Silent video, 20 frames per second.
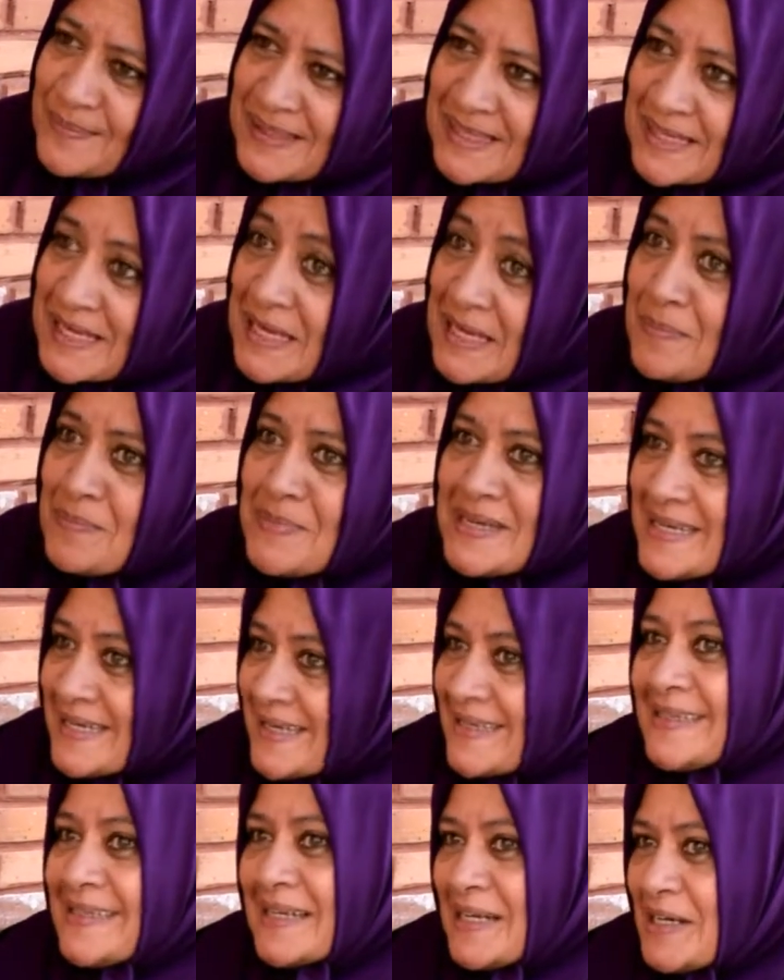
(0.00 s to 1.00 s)
But I am
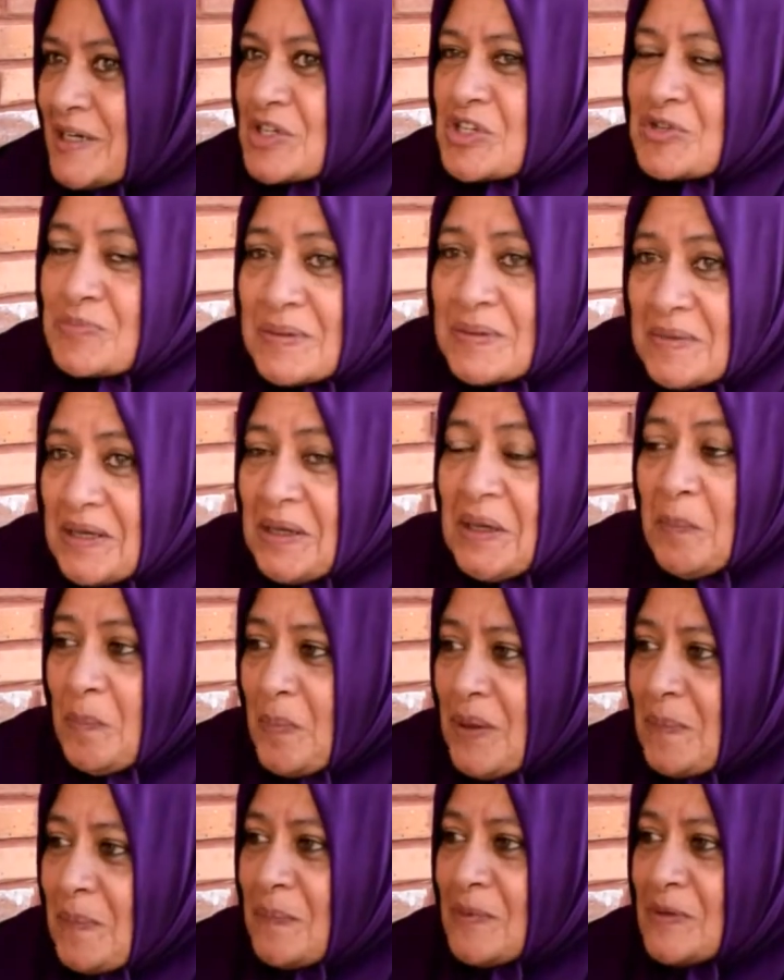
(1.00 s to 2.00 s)
being encouraged by many
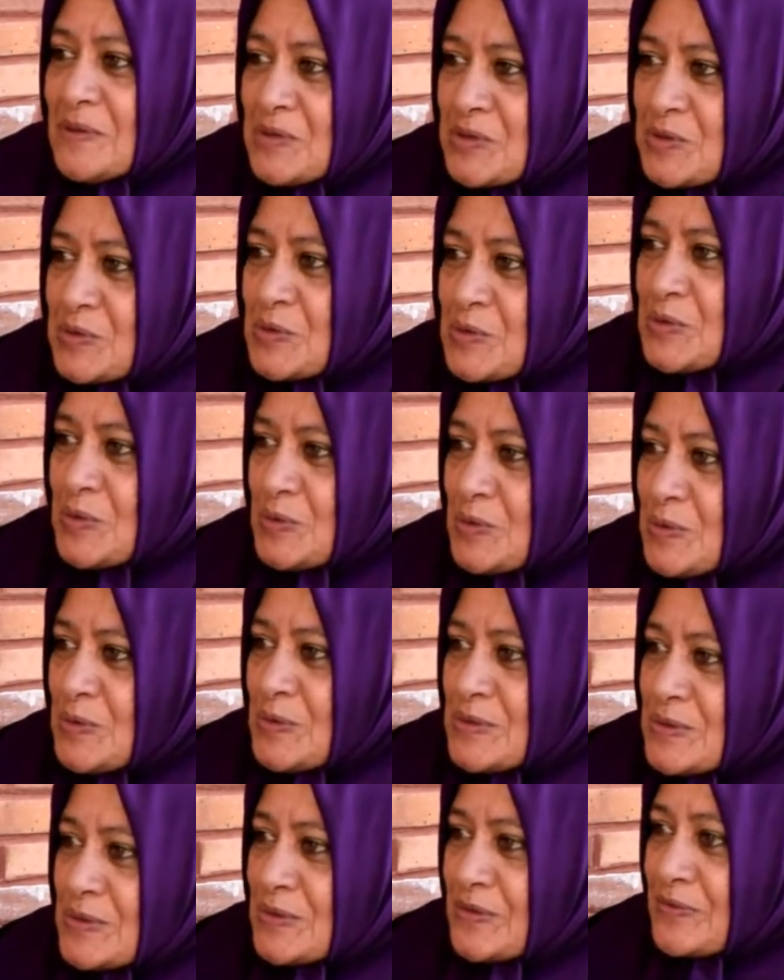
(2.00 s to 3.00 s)
people
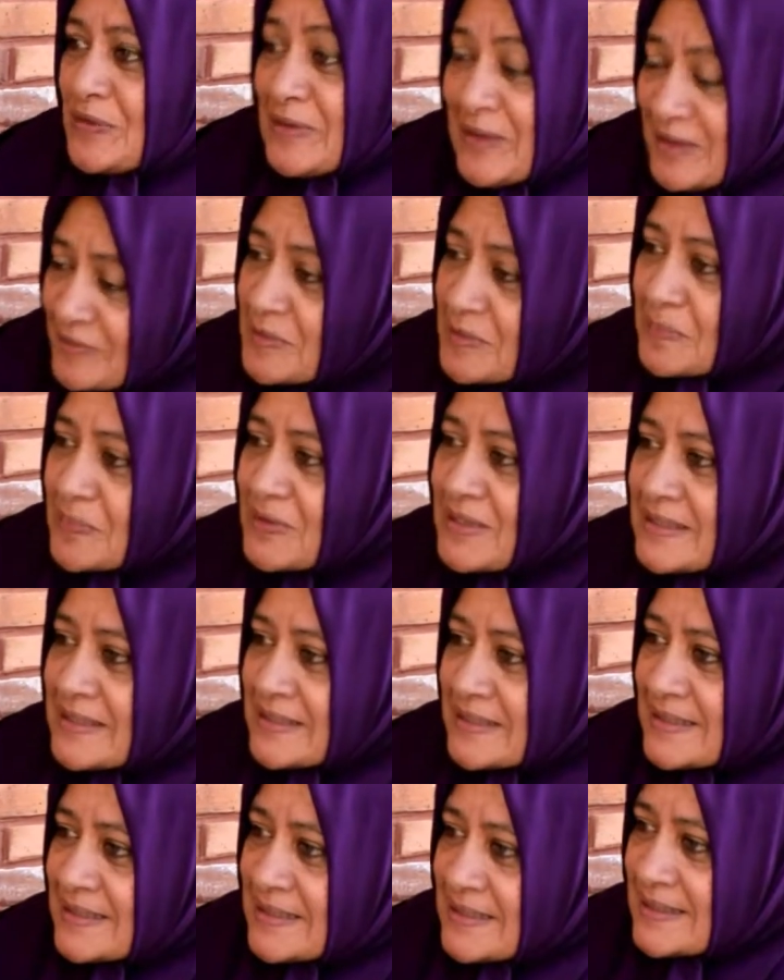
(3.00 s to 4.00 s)
to sort of have it
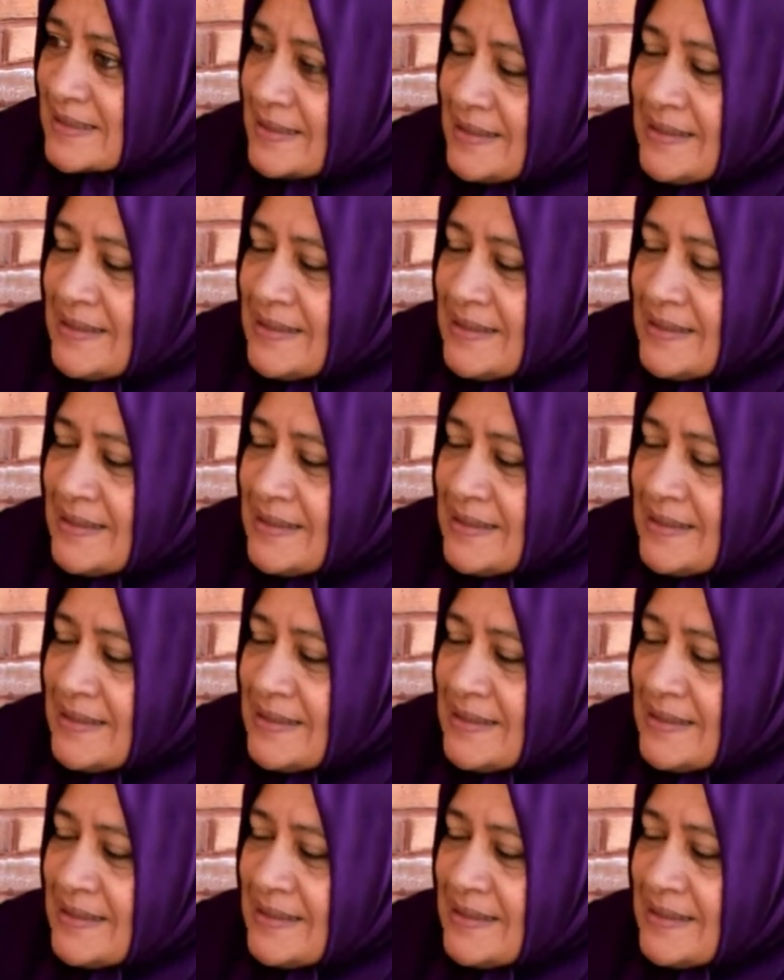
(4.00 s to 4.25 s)
printed.